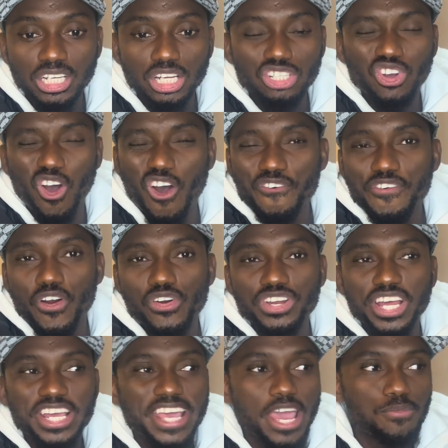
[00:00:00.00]
So overall,
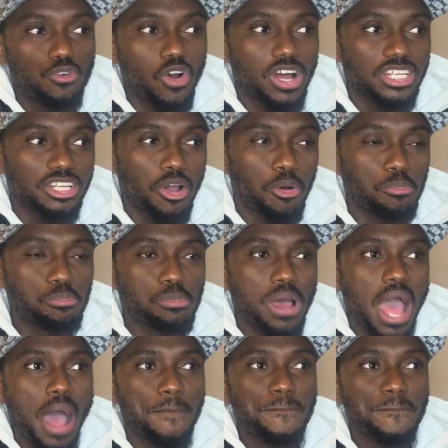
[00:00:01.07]
the game was, I